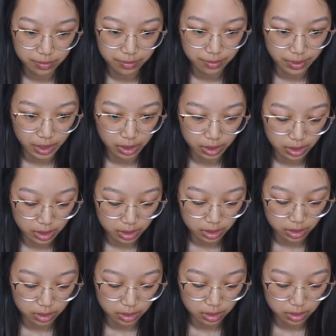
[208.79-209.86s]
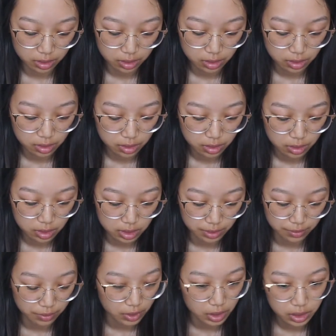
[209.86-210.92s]
very
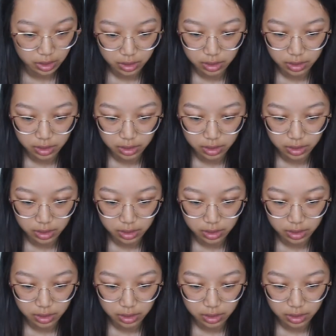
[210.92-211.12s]
different,